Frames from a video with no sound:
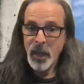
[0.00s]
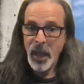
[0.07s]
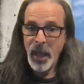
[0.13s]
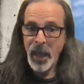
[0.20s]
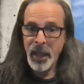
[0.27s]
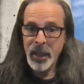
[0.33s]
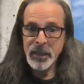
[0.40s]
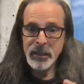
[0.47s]

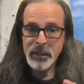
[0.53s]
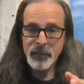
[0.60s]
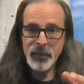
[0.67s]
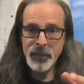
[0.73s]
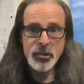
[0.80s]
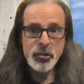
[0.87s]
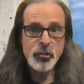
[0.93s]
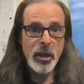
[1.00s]
And
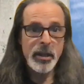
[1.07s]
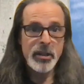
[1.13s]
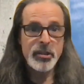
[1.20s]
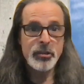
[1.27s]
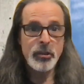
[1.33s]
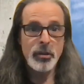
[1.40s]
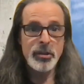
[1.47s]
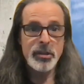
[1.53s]
this track
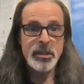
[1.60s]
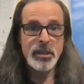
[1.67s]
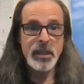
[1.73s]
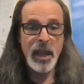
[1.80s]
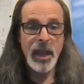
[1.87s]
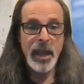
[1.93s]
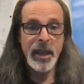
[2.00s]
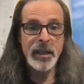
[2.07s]
starts
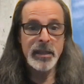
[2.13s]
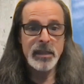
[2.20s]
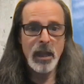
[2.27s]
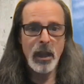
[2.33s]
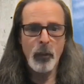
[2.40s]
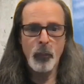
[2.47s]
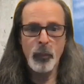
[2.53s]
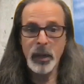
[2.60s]
as
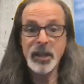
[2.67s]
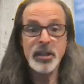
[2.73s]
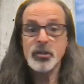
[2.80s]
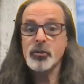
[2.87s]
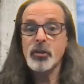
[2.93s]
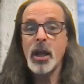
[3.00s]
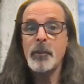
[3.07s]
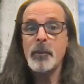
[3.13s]
what I
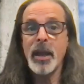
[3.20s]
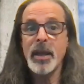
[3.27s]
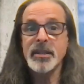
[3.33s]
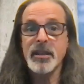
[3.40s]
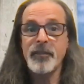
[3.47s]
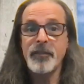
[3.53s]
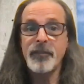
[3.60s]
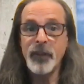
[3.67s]
describe as
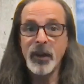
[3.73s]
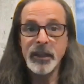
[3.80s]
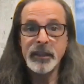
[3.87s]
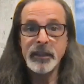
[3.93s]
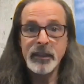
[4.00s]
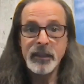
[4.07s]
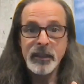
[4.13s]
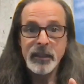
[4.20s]
a
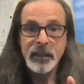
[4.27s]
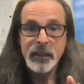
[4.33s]
fun,